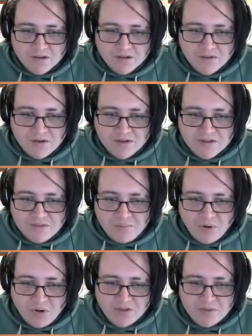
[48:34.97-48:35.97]
Well, it's
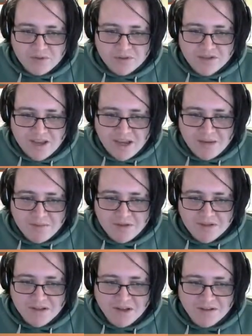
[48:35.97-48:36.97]
impossible to aim
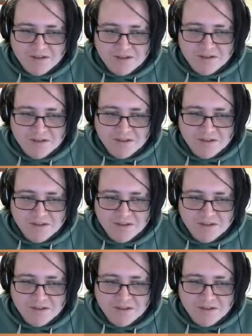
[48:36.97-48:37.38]
these guns.